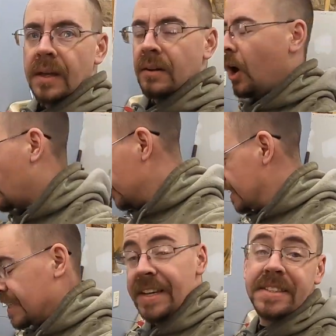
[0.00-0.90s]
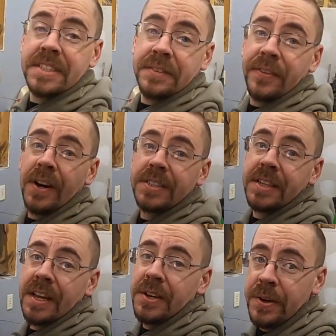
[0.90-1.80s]
Now obviously this is the
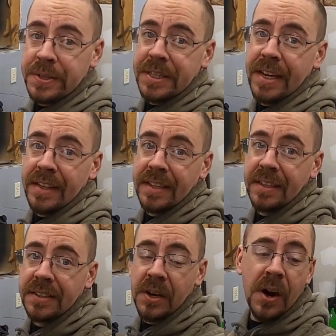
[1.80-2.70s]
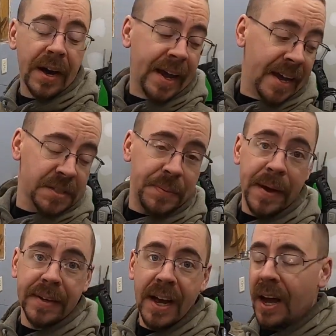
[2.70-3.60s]
first I used it, so I can't
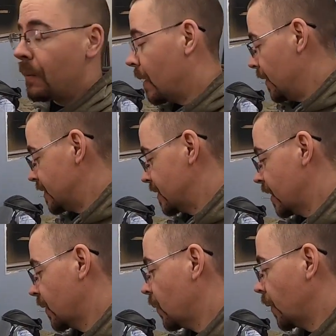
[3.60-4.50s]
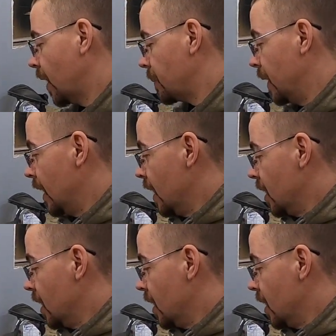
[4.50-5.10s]
speak to how well this is going to hold up.